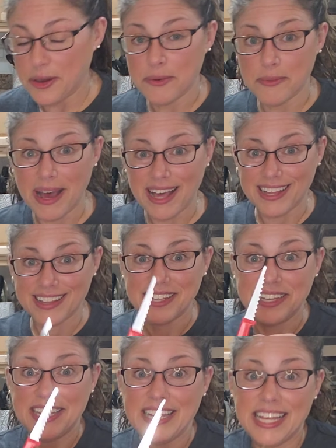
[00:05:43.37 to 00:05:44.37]

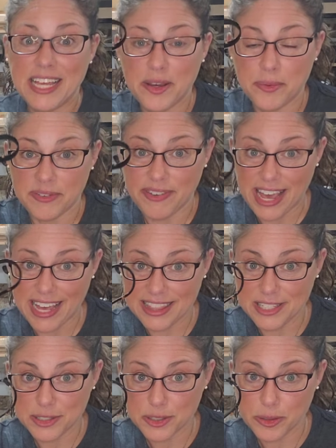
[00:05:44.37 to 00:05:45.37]
Well, we've had
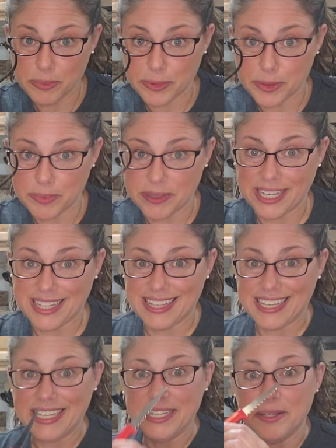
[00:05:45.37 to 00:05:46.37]
the scoop loop
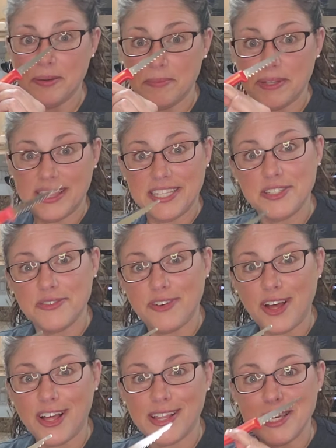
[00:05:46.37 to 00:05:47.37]
lately, but this
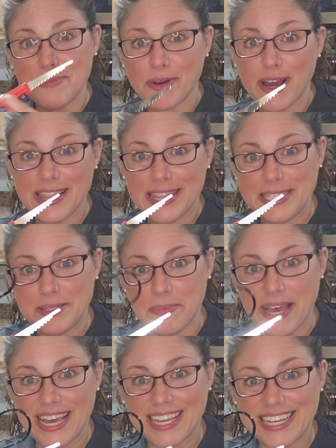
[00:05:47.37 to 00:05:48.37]
fall they brought this
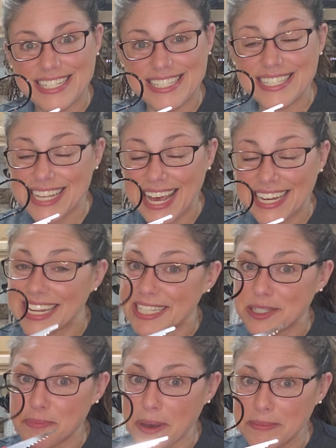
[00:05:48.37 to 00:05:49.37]
back as a set, as
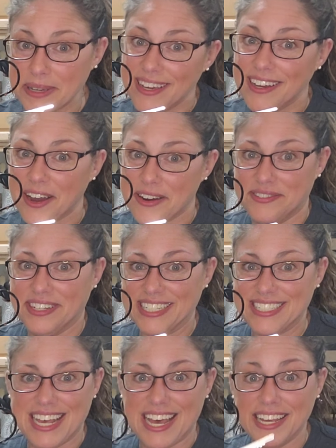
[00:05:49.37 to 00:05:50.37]
a pumpkin carving
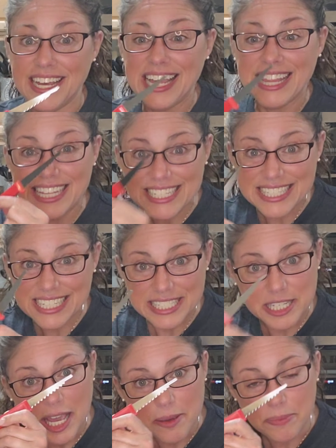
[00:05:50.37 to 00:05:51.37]
set. This
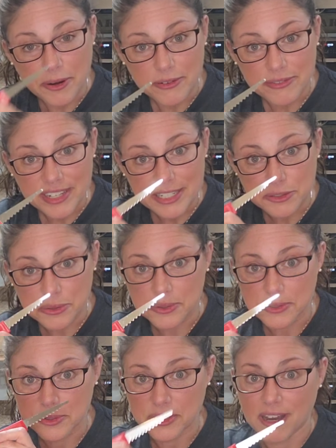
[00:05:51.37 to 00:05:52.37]
is a perfect
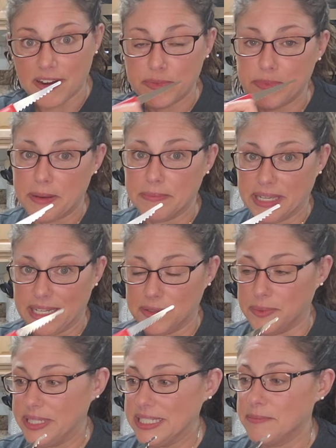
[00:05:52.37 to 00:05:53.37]
tool to carve
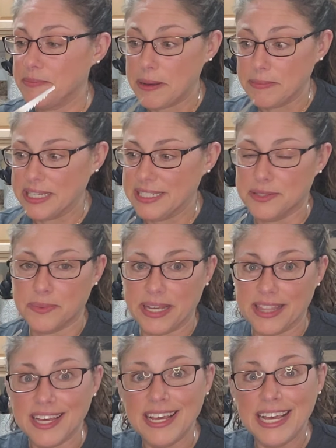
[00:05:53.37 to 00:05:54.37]
pumpkins with.